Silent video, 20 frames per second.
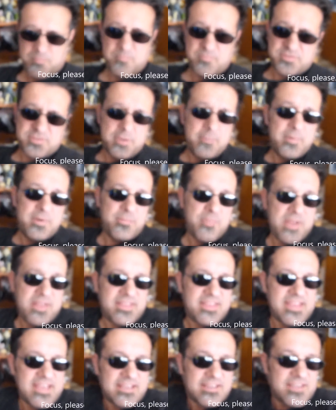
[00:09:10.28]
Someone may
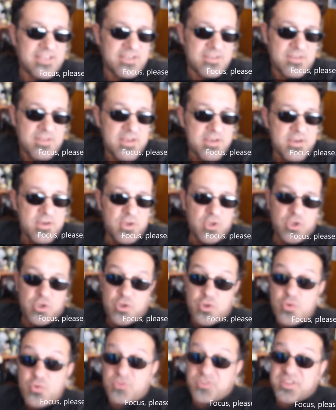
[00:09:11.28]
think that
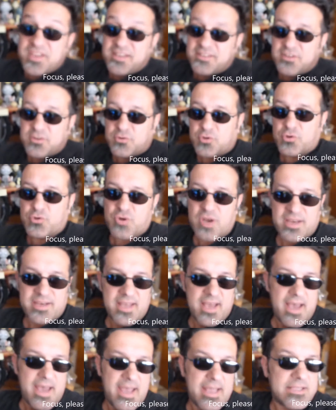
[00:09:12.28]
you think that they're trying
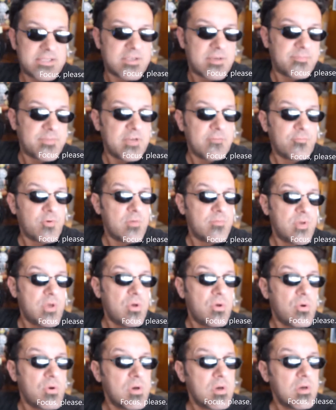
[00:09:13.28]
to hide something from
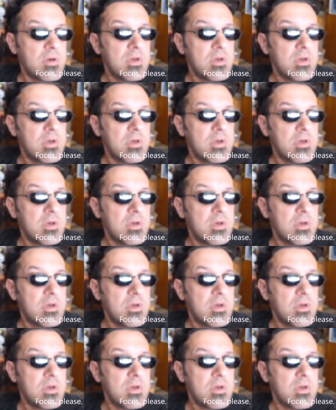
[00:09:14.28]
you.